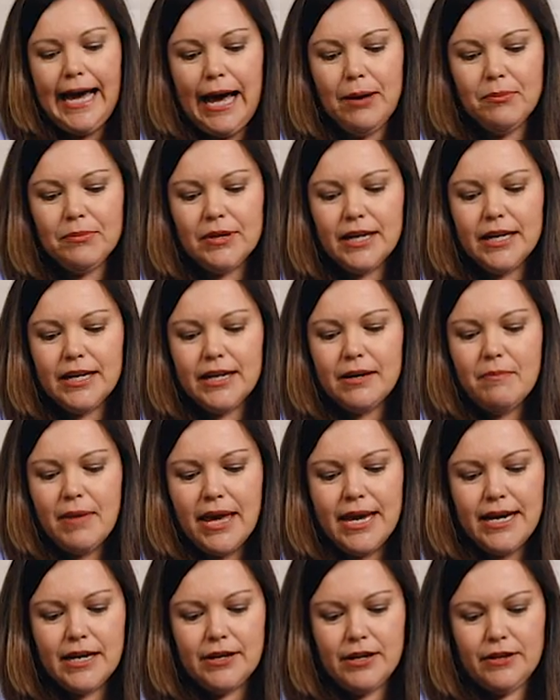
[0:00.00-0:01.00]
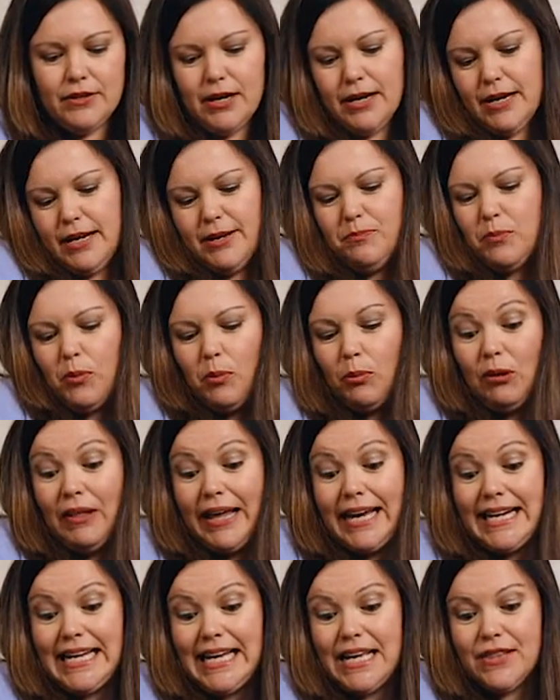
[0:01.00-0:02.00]
I'm gonna
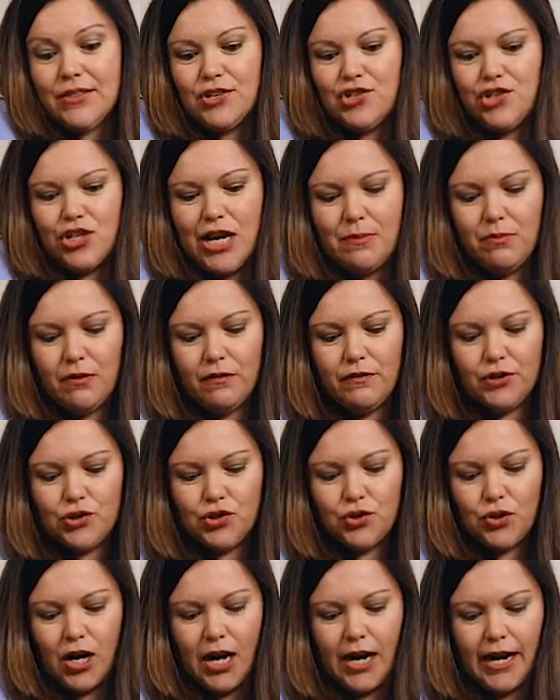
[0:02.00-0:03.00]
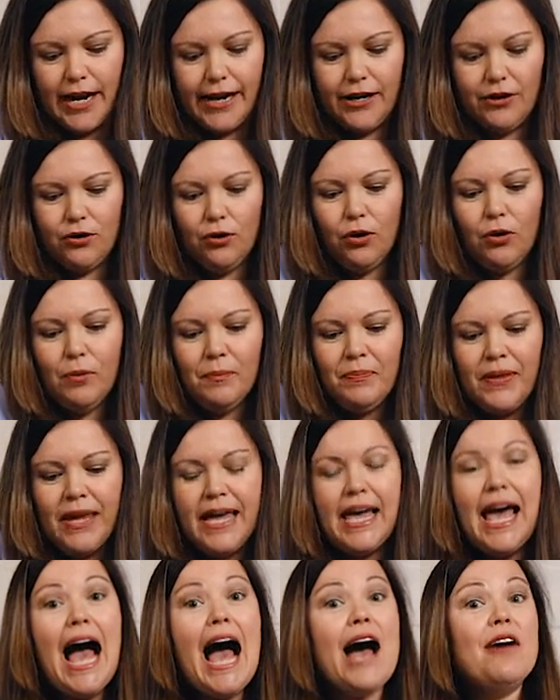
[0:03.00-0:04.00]
plant it in the shape of a triangle.
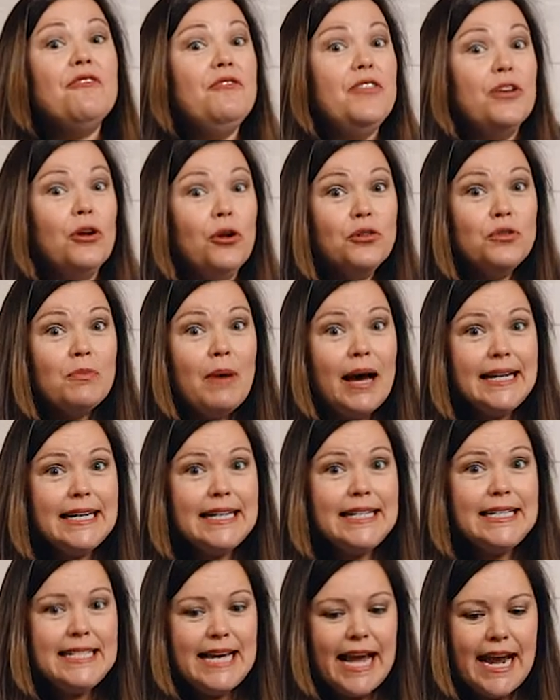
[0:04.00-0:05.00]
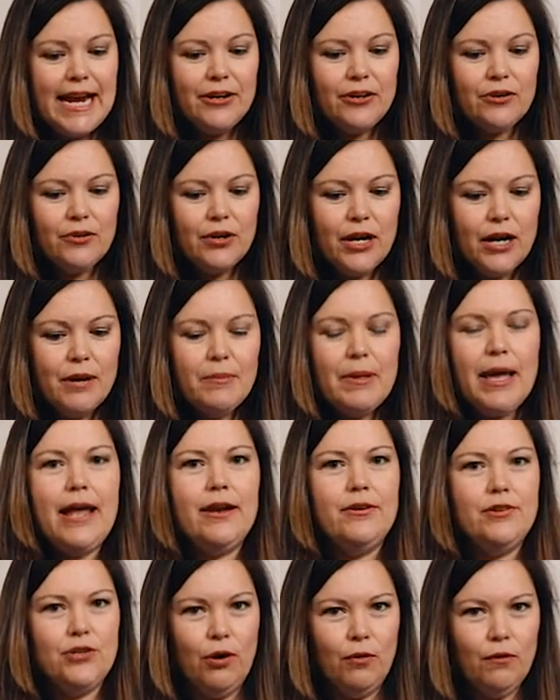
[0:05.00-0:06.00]
I filled my container up,
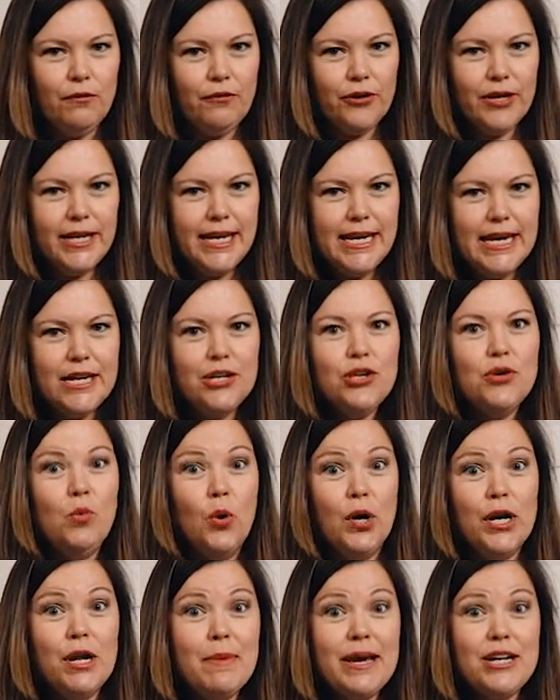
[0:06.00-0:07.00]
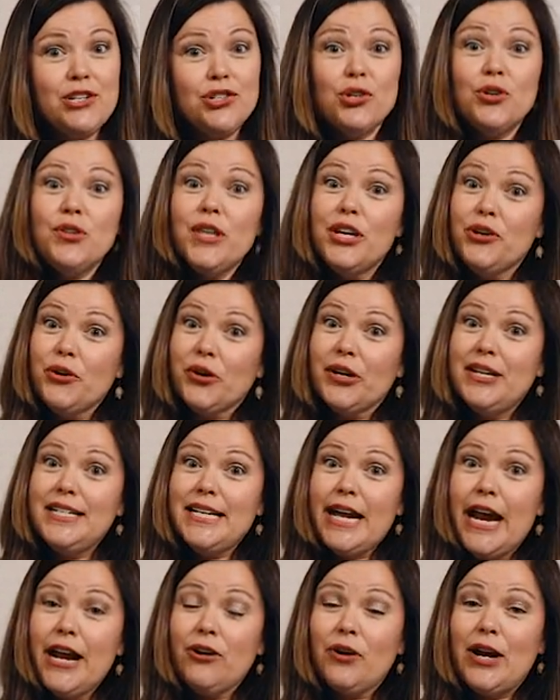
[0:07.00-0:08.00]
and don't forget, you wanna make sure that your
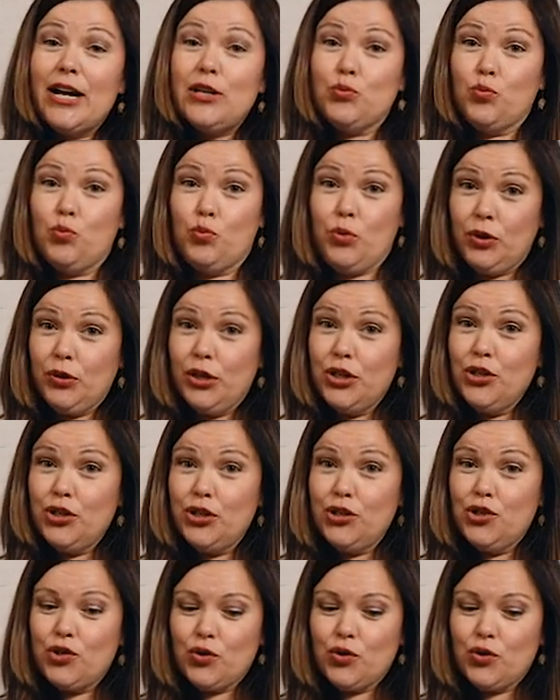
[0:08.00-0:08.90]
container has really good